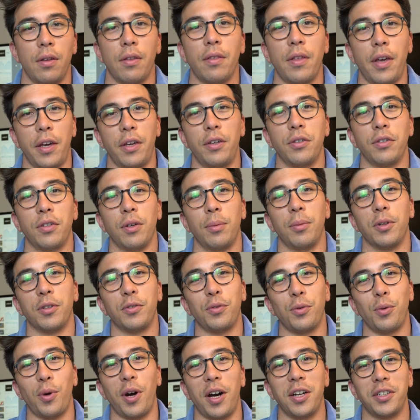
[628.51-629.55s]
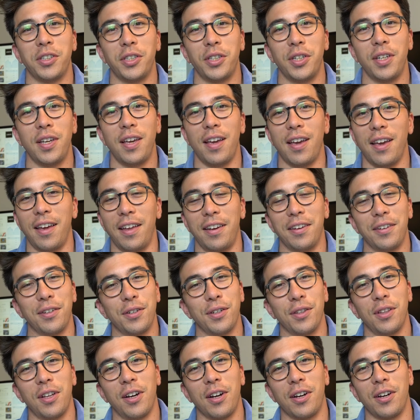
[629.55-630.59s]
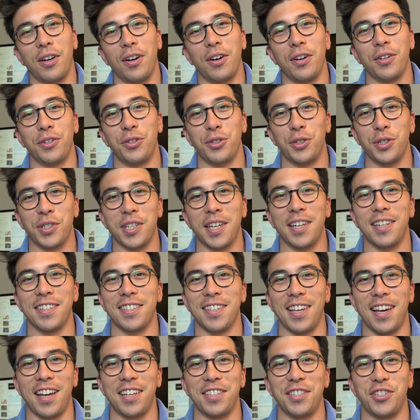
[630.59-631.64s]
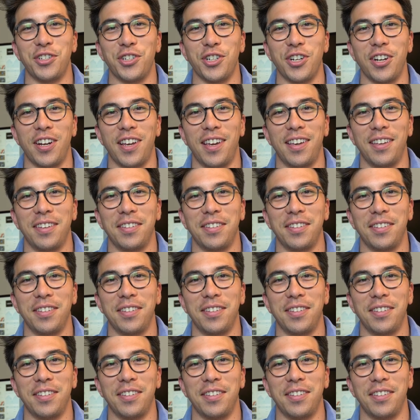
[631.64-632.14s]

Thank you so much for watching, and good luck on your data science journey.